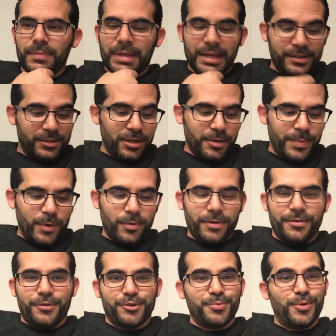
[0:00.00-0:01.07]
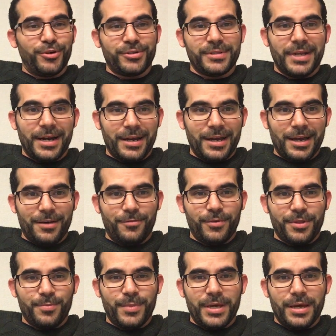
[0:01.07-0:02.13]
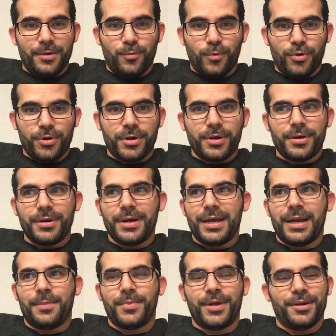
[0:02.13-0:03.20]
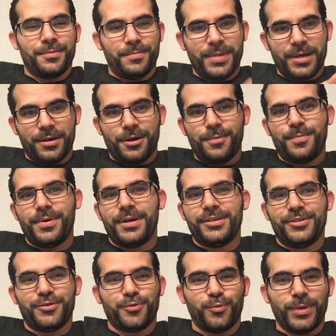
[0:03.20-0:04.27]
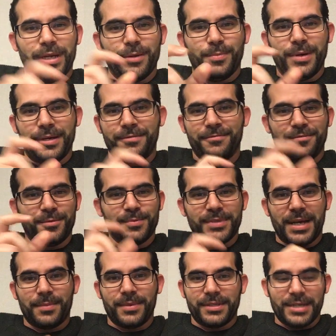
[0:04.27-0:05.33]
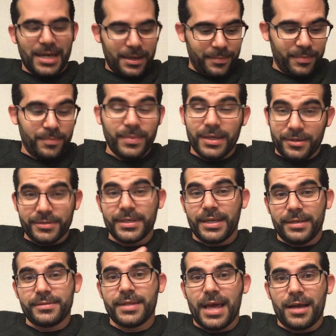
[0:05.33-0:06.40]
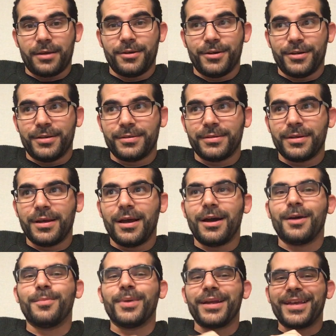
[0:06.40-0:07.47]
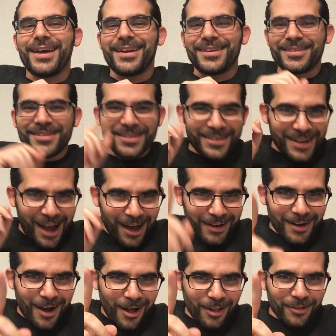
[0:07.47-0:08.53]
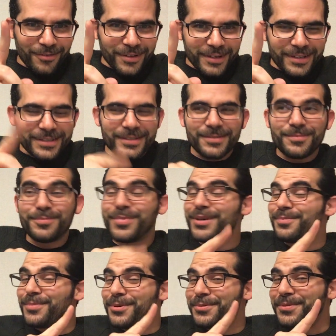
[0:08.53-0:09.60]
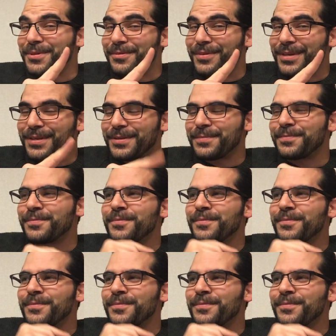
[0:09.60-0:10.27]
It's gonna be one of those books that I have with me at work and I'm gonna pick up and just read a bit from time to time because it is that good. But again, not all of it, but most of it.